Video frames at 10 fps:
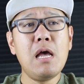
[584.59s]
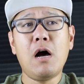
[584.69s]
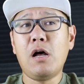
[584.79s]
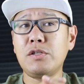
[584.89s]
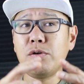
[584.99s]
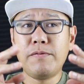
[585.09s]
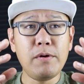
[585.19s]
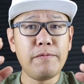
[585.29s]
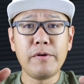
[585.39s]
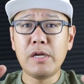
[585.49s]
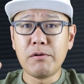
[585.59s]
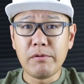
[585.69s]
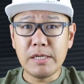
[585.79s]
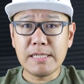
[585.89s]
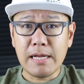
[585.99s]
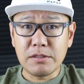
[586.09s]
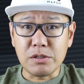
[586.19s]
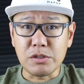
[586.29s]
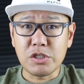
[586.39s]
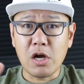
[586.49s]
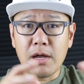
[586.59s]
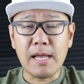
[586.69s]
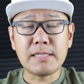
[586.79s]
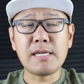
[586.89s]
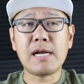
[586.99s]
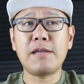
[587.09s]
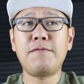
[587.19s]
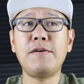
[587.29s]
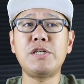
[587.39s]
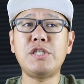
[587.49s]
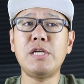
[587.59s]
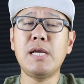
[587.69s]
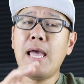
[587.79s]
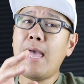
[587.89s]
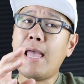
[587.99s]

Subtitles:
Also, feel free to reach out to Sean at Saki Fishing.